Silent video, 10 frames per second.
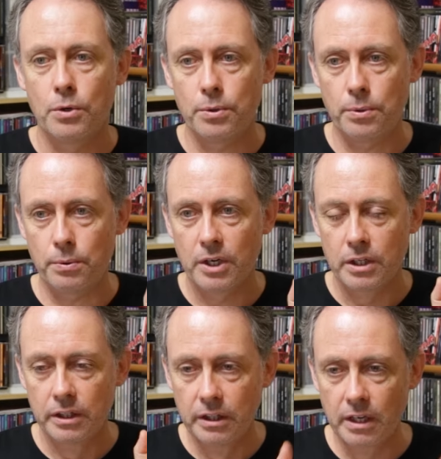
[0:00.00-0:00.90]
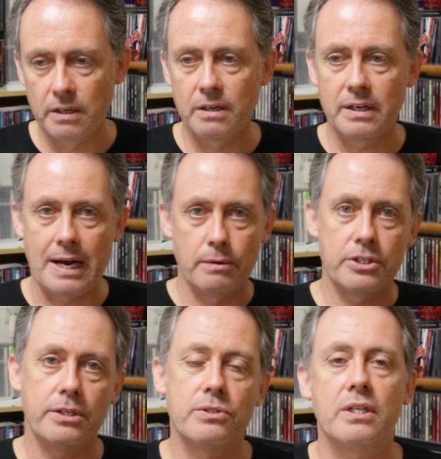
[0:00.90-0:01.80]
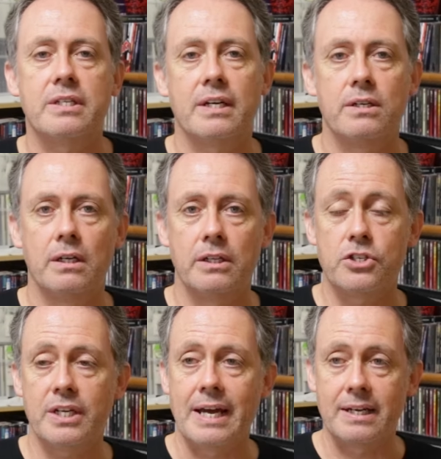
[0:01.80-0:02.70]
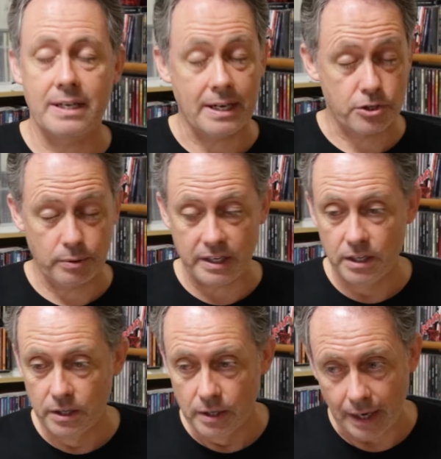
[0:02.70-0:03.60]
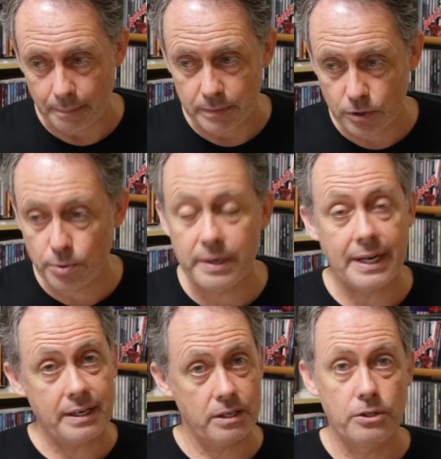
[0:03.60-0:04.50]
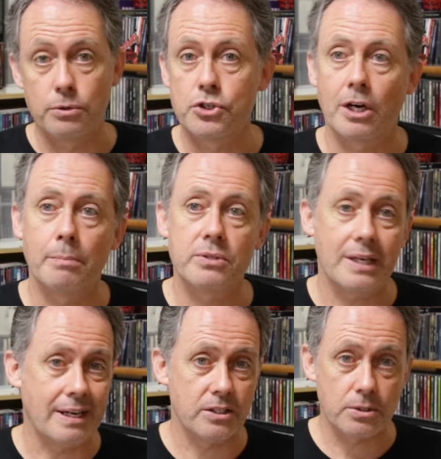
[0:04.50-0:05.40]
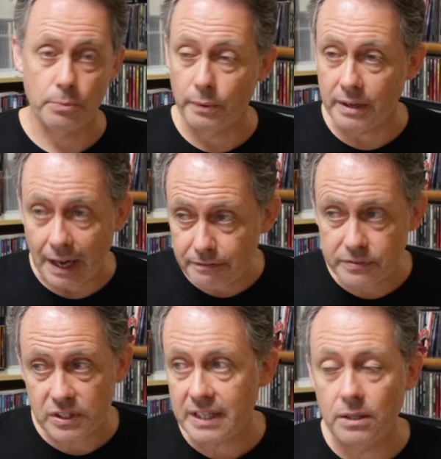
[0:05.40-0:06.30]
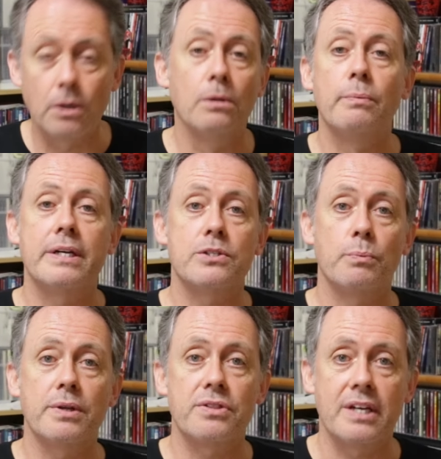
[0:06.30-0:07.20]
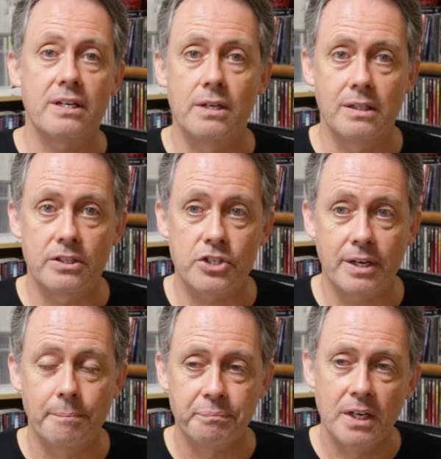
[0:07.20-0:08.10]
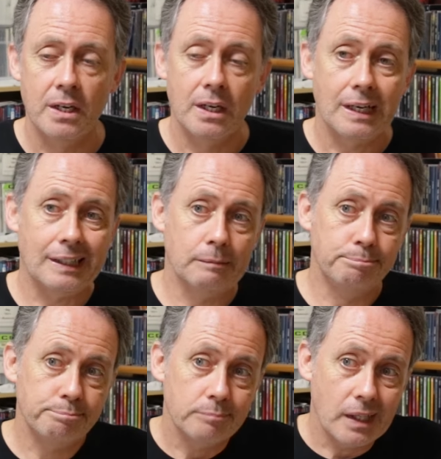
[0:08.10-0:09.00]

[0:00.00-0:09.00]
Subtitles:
who learn how to use the technology and actually create new jobs, as we have seen always with technology. I'm